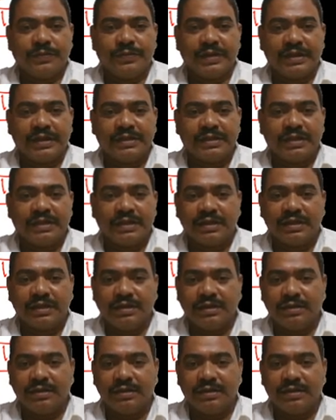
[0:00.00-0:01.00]
extended
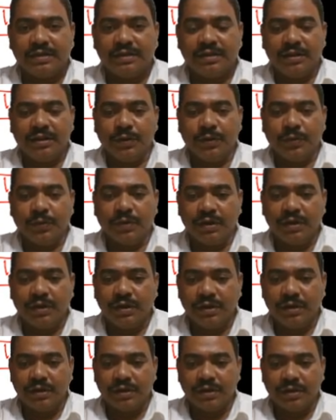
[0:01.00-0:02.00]

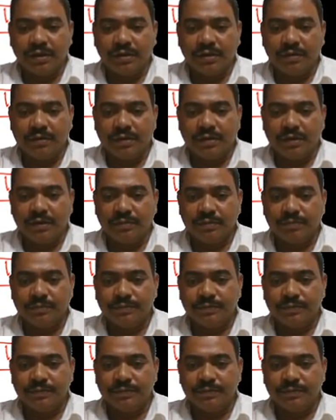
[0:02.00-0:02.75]
Euclidean algorithm.